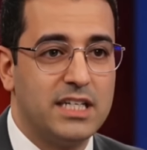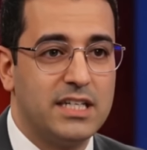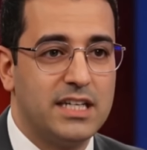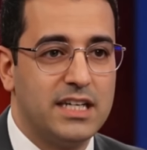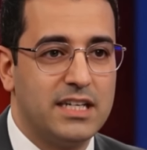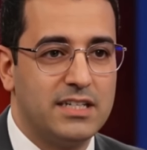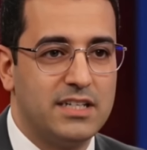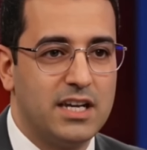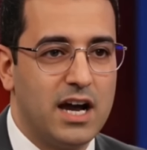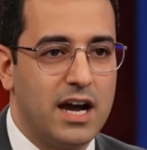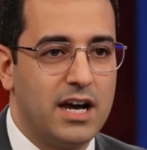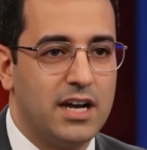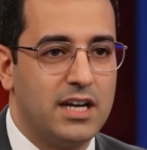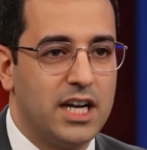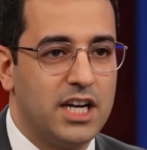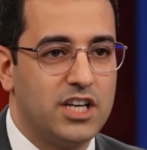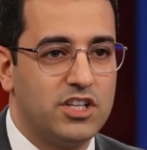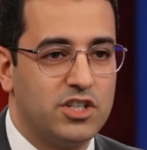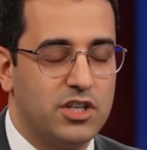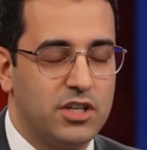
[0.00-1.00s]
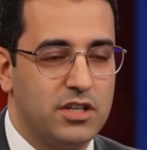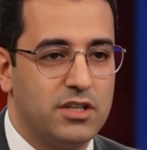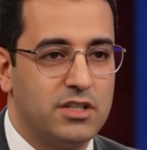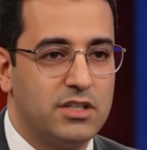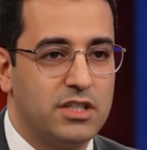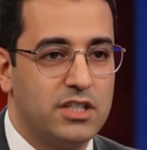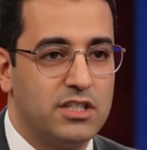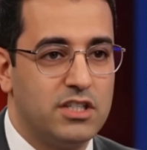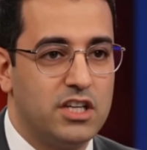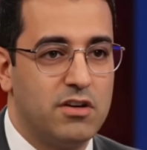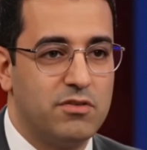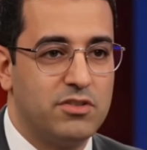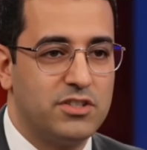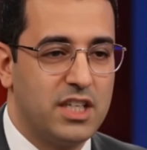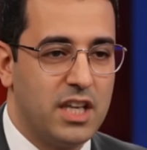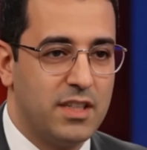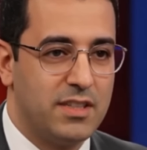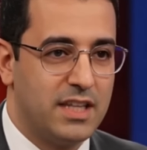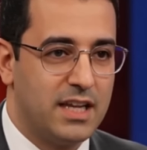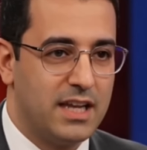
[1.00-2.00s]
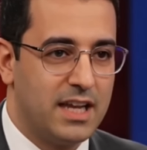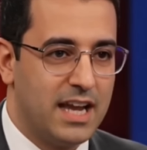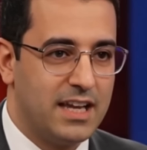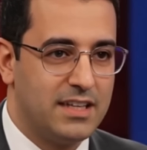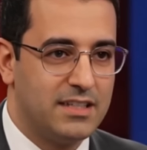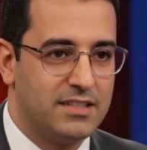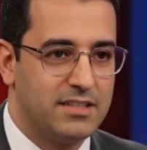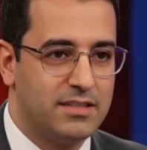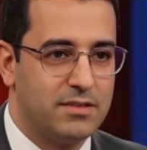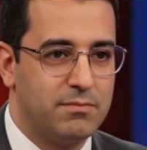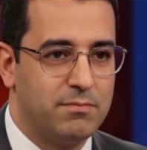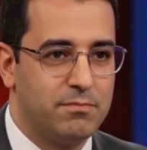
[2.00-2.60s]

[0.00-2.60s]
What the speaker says: the entire nation, deserves nothing less.